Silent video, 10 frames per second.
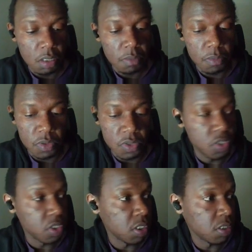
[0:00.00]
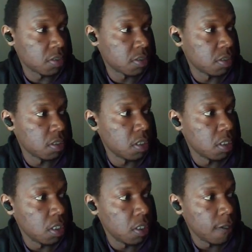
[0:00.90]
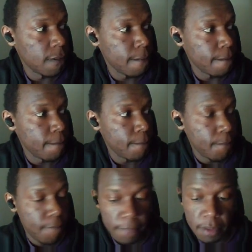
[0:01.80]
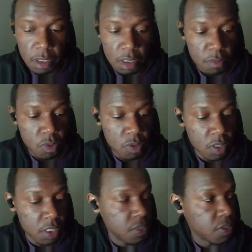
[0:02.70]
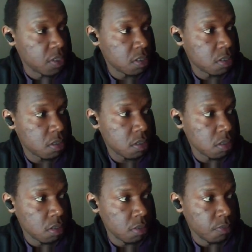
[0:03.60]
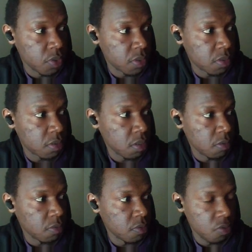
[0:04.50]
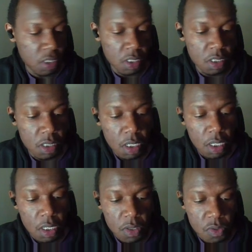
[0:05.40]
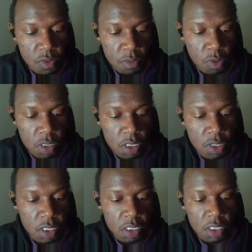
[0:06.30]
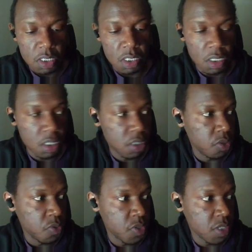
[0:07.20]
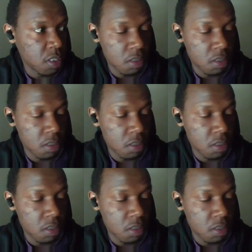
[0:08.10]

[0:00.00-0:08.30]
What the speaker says: PostGIS. And then I'm gonna exit. No need. So I'm gonna create a user